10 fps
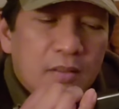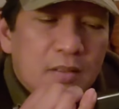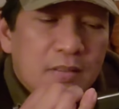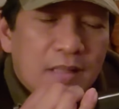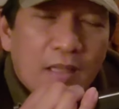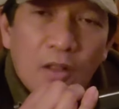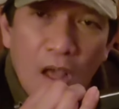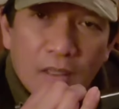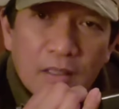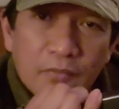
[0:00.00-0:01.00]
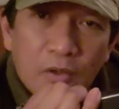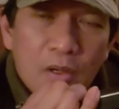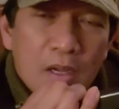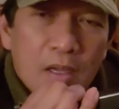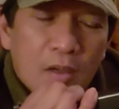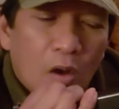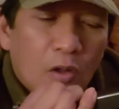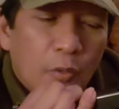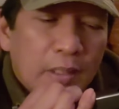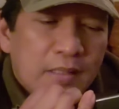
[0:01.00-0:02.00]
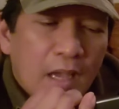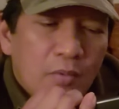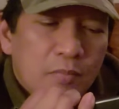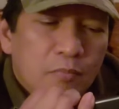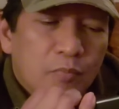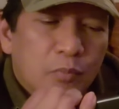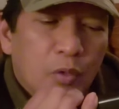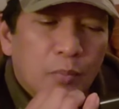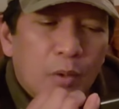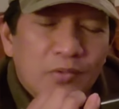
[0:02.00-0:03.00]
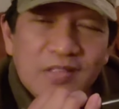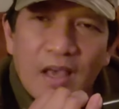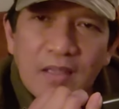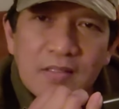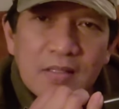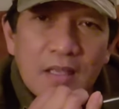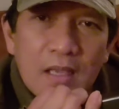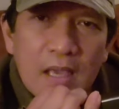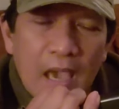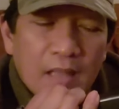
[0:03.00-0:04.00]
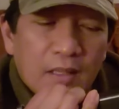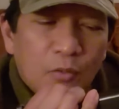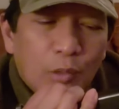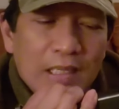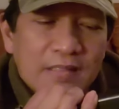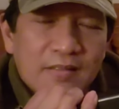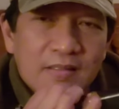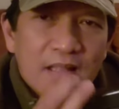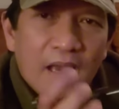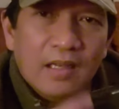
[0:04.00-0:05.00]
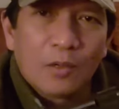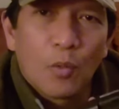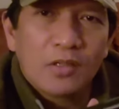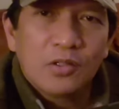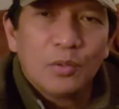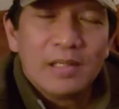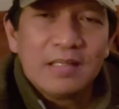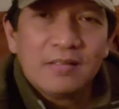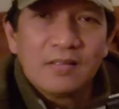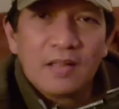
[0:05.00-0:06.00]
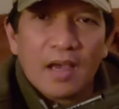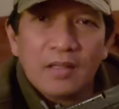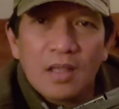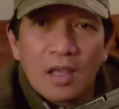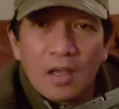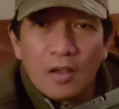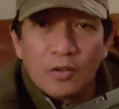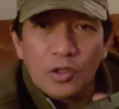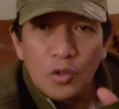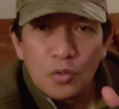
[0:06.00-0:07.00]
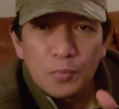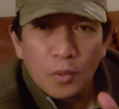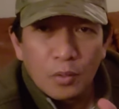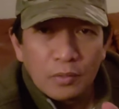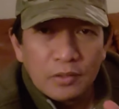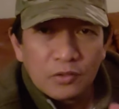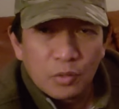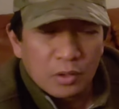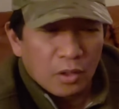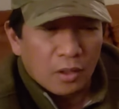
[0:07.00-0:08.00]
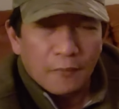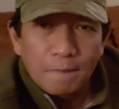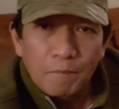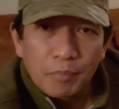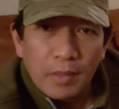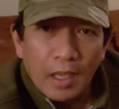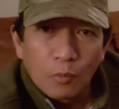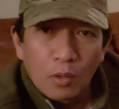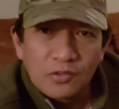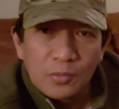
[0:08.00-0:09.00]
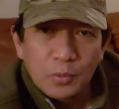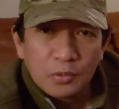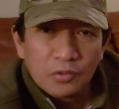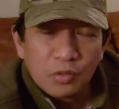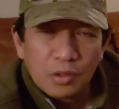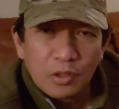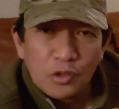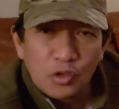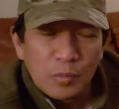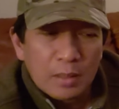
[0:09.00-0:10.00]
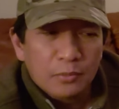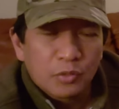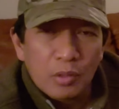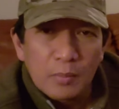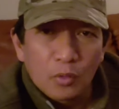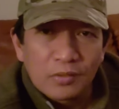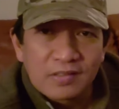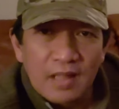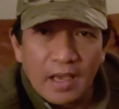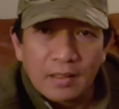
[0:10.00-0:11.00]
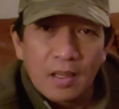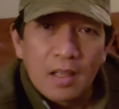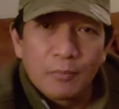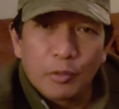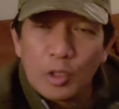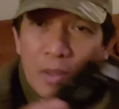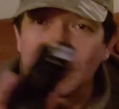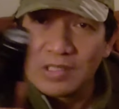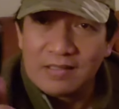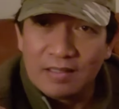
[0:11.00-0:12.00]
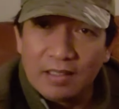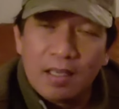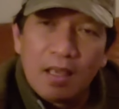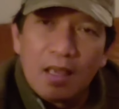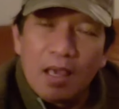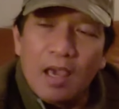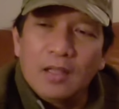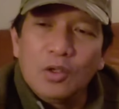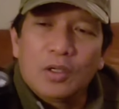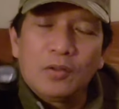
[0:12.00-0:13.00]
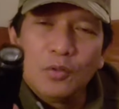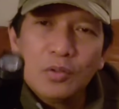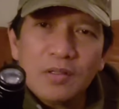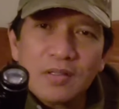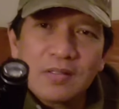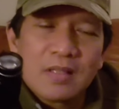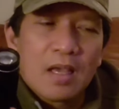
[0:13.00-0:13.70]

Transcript: slide lock lever all the way down for both sides and then release the slide. And once you release the slide, you pull the trigger. And once you pull the trigger, you should be able to remove the slide pretty much easily. And you can do this